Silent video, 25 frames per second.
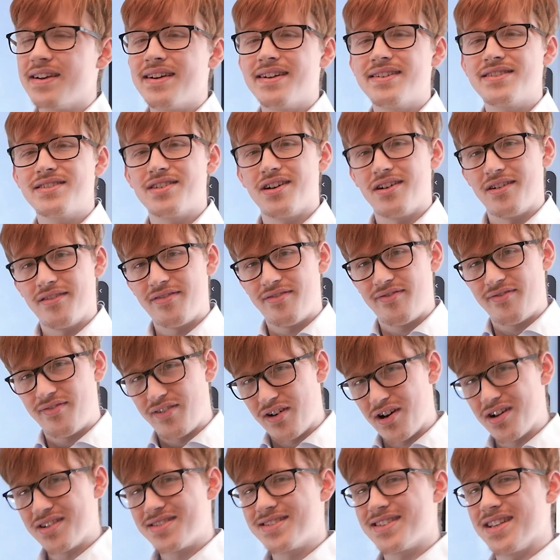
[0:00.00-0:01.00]
It's our
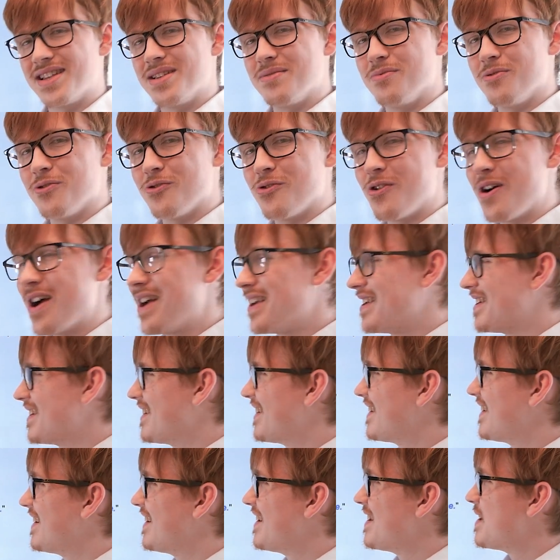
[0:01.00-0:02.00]
first syllable, right?
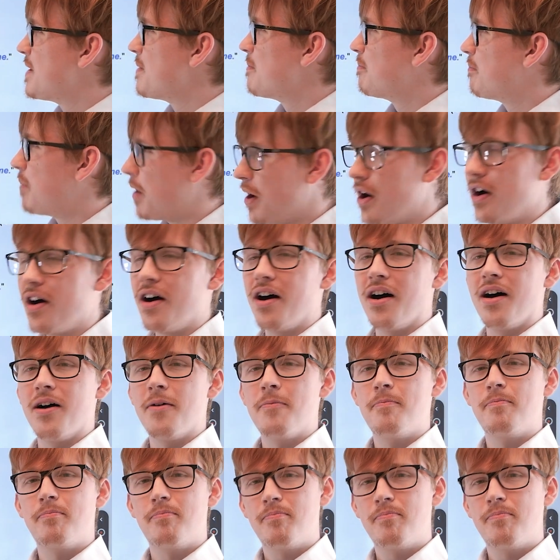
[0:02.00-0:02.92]
Per.